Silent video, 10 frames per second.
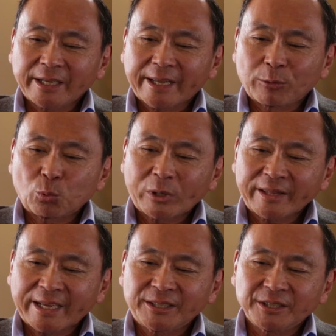And where
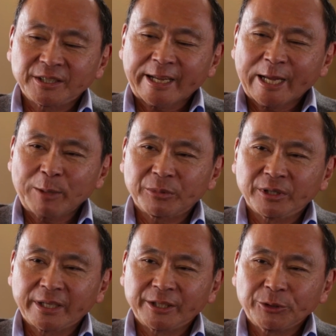that didn't
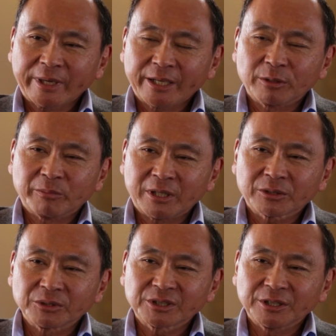happen and you had
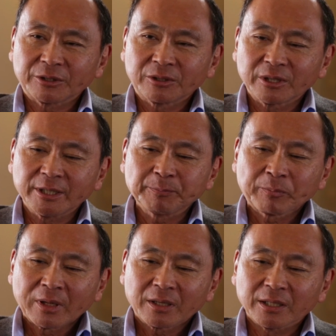democracy early,
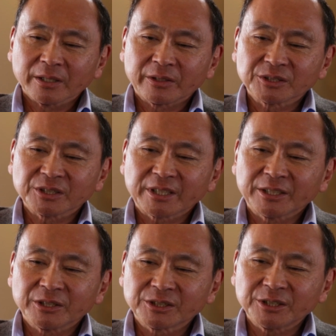there's a
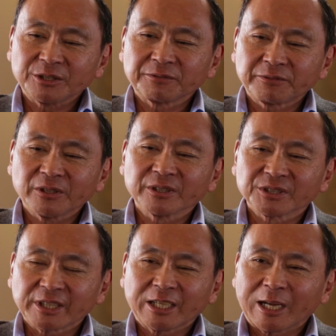tendency to fill the
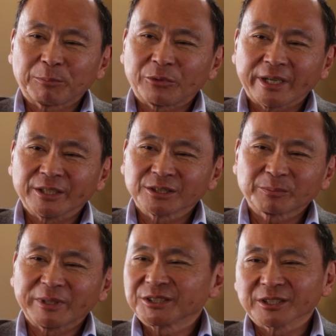state apparatus
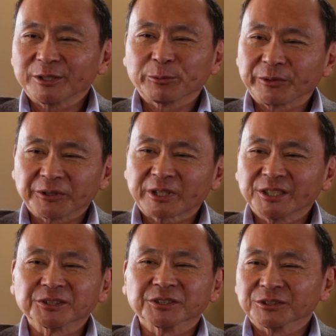basically with your
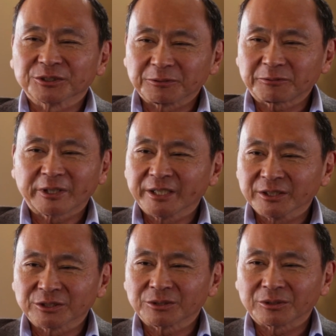cousins or
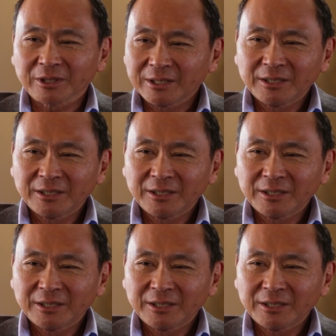friends or